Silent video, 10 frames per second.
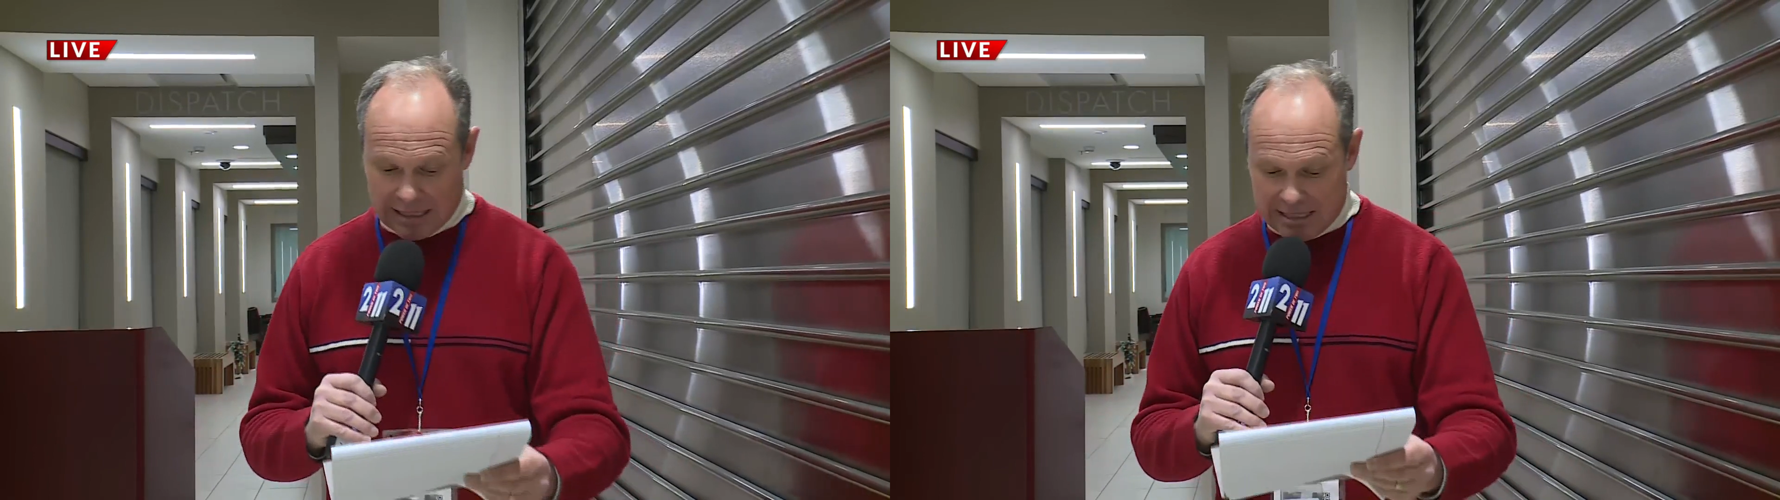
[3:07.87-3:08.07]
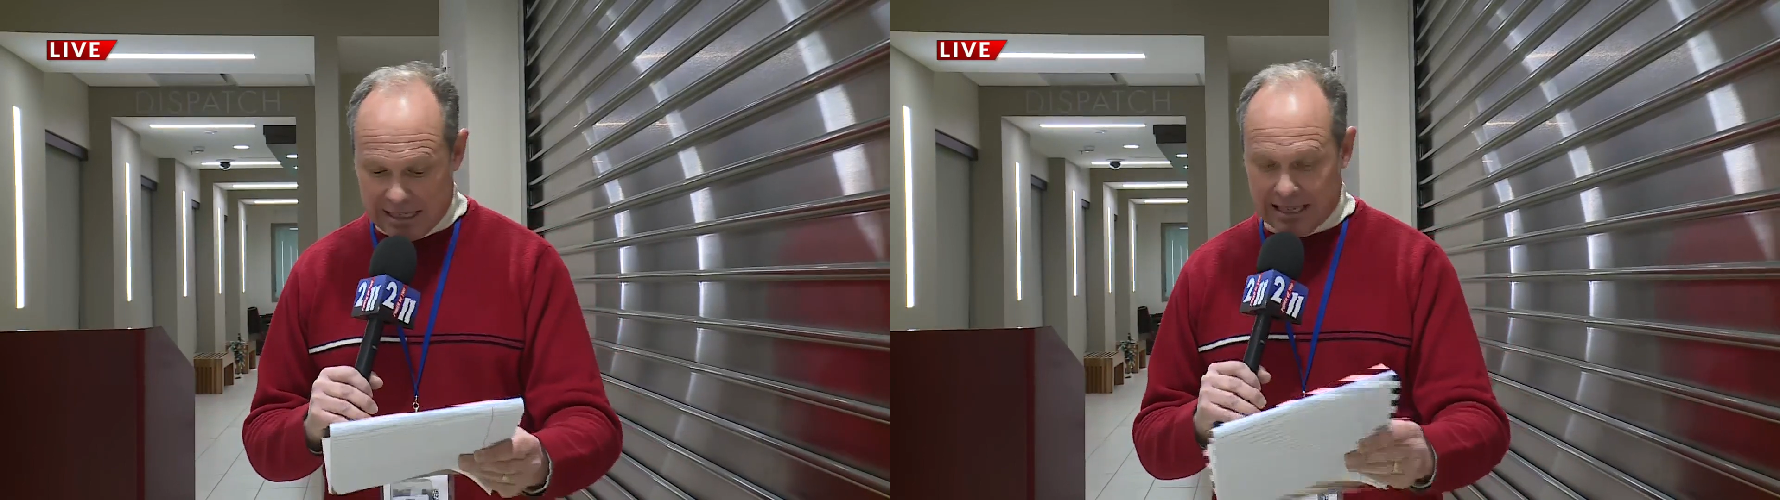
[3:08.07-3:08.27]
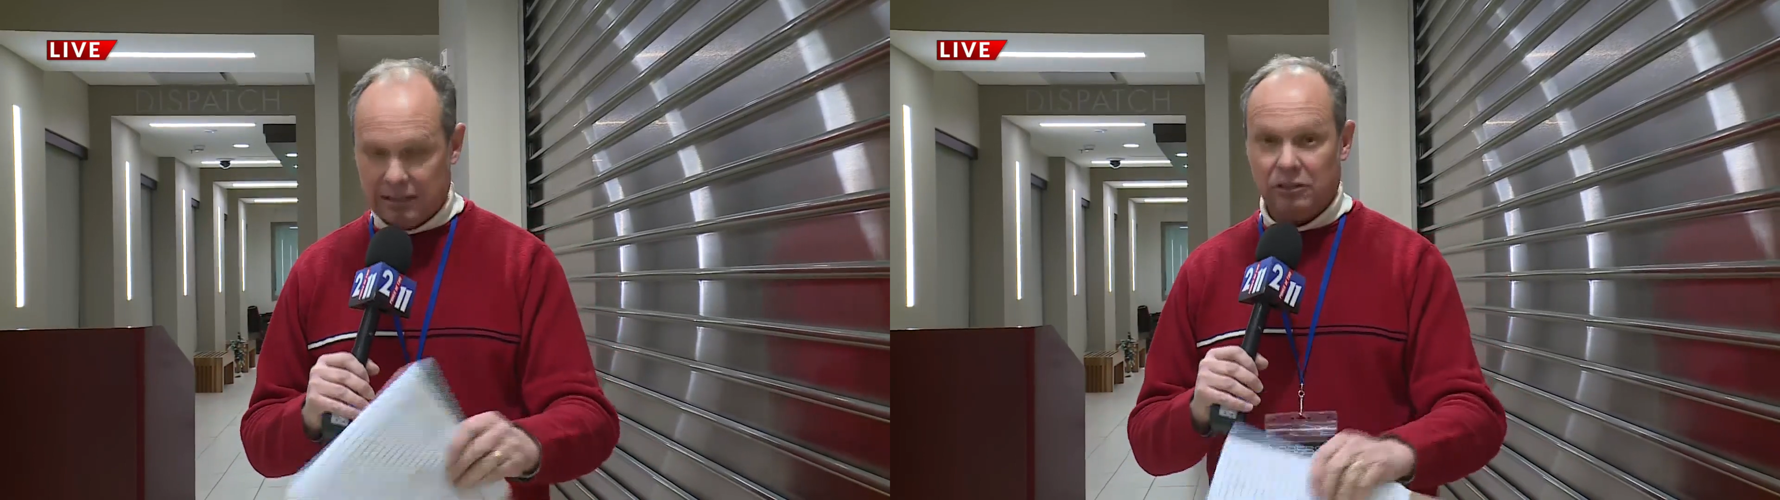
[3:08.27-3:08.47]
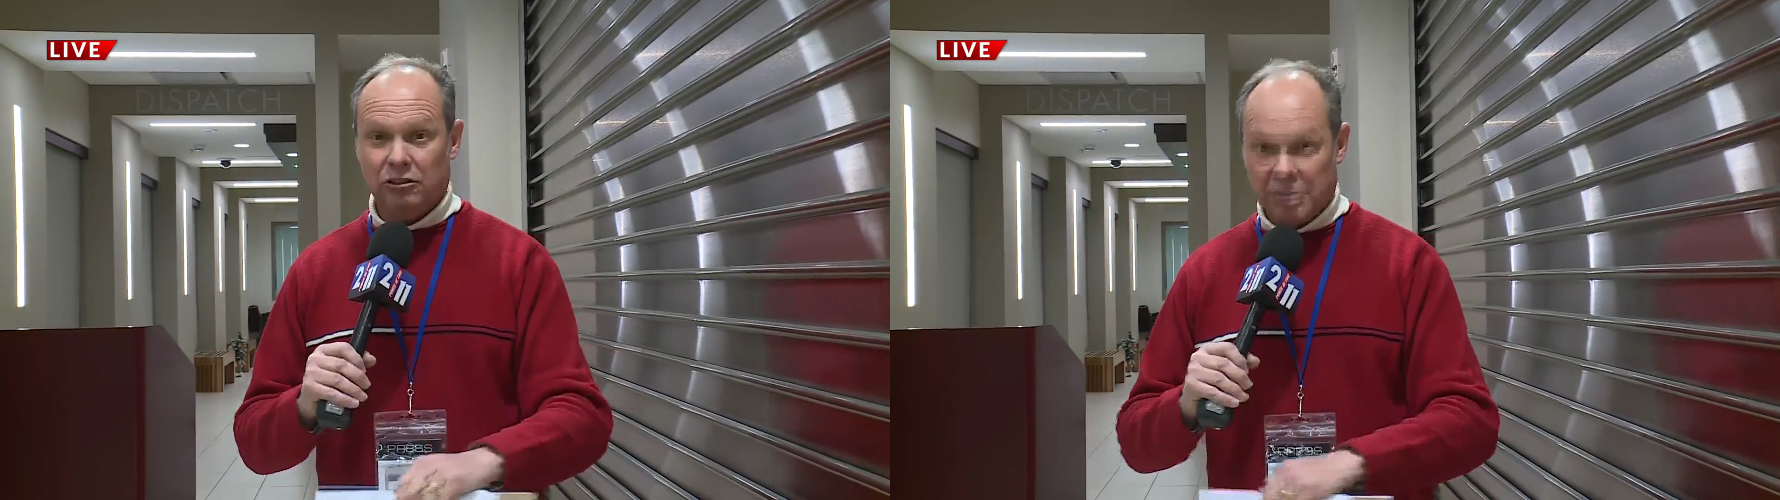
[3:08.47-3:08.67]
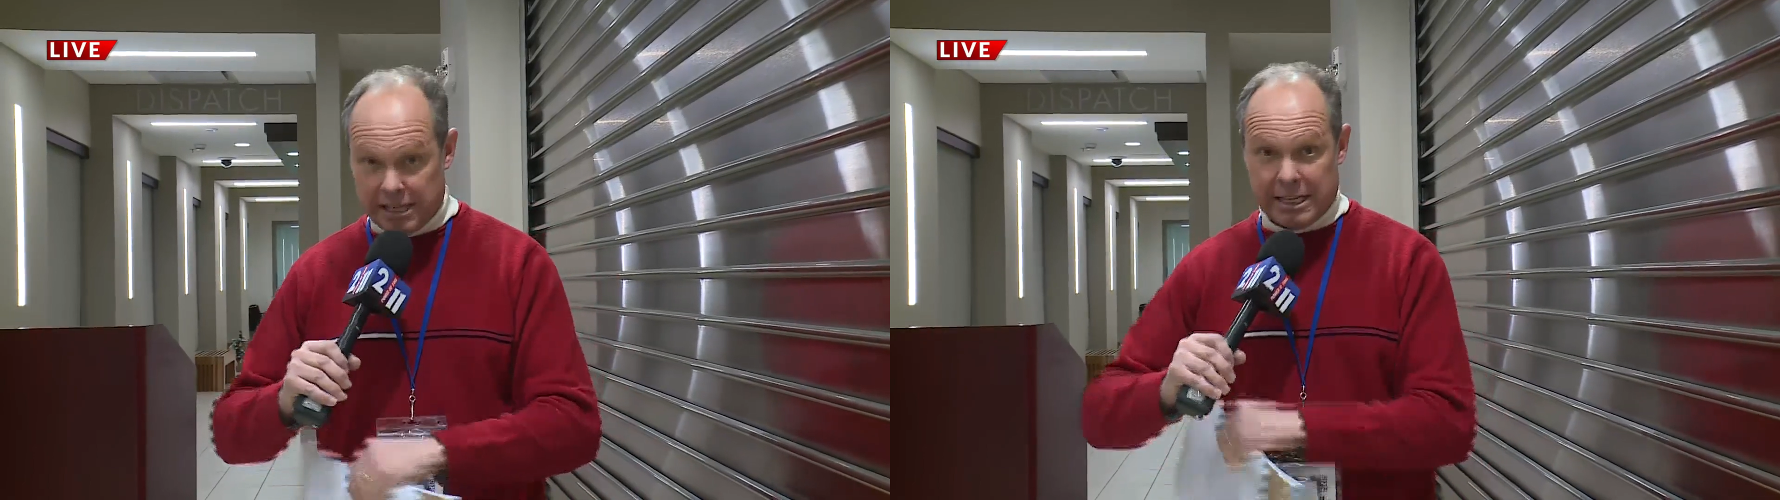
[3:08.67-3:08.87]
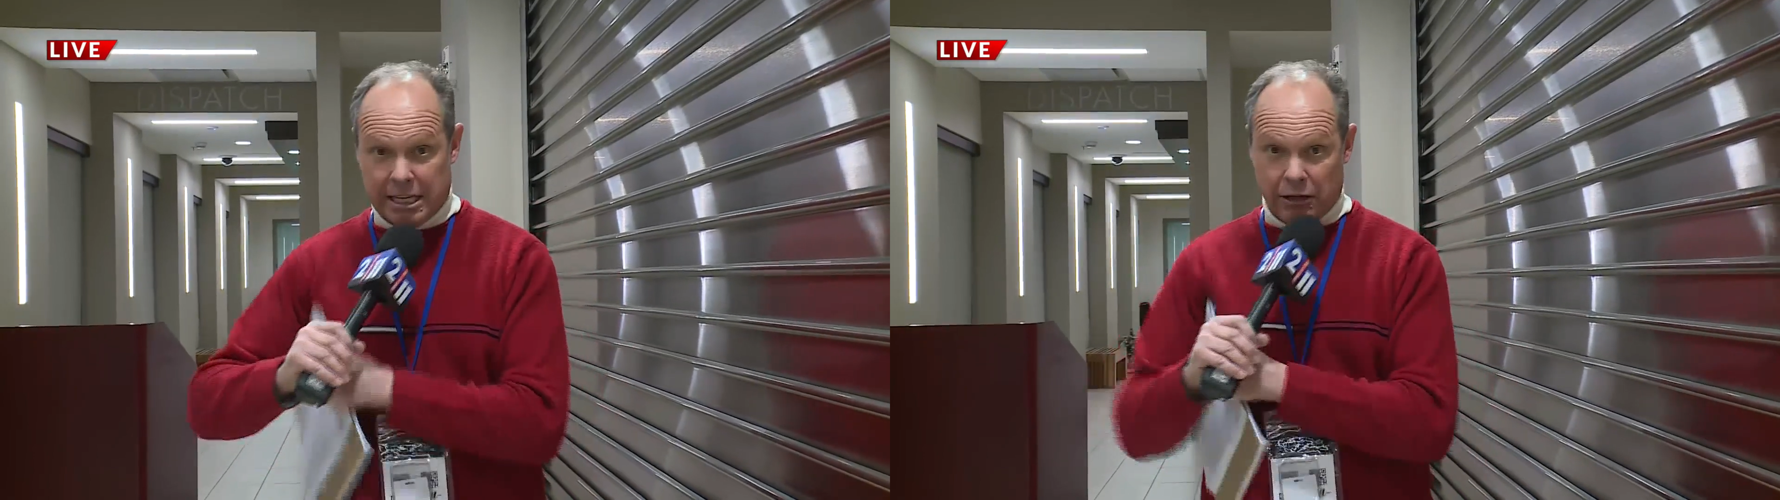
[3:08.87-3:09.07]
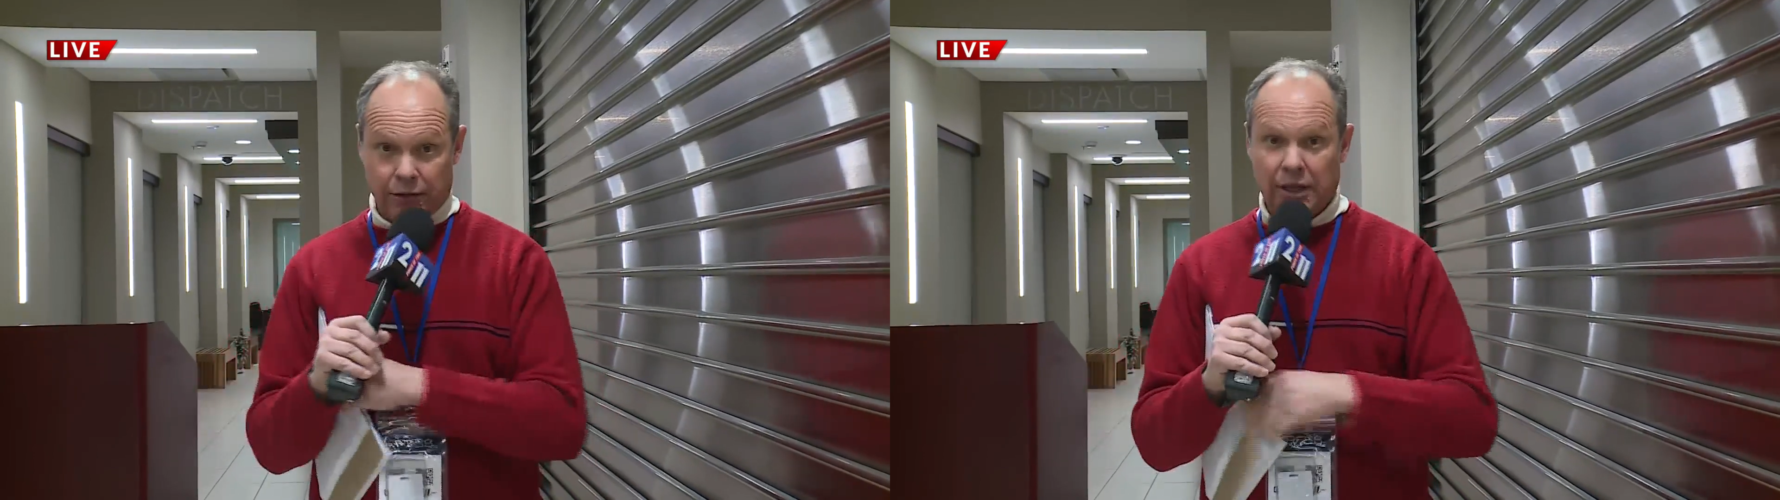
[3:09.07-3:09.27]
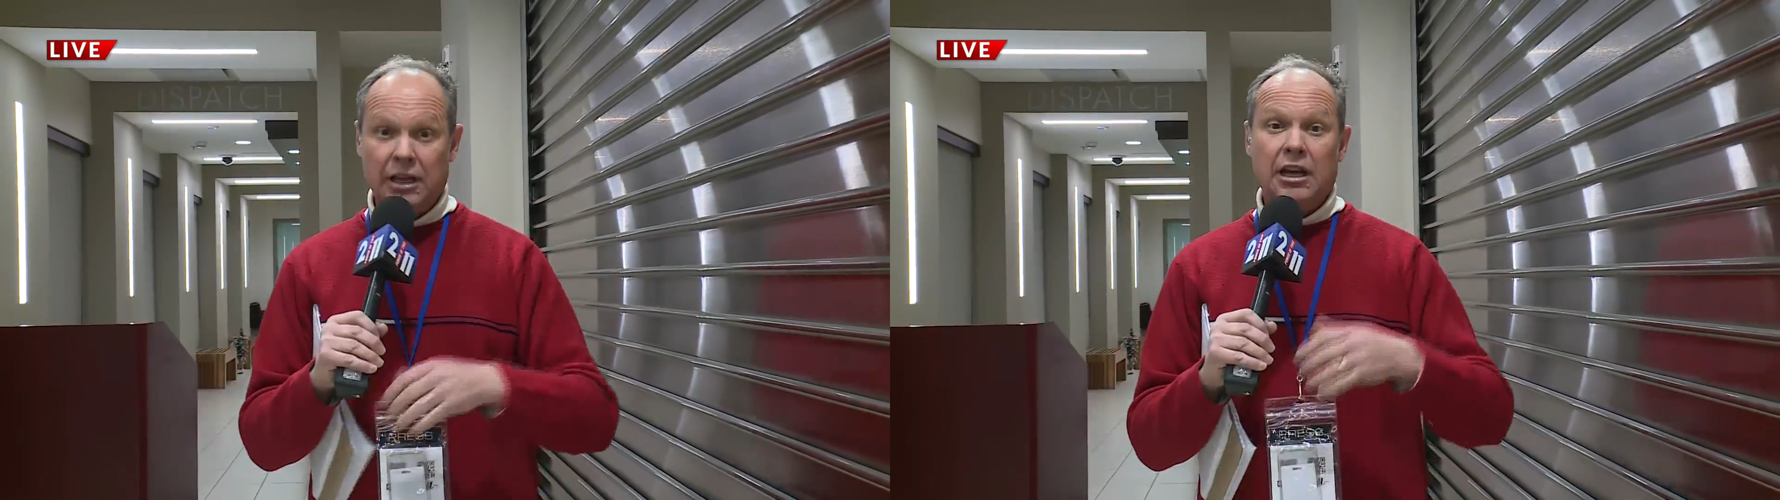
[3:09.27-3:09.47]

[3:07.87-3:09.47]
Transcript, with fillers: did leave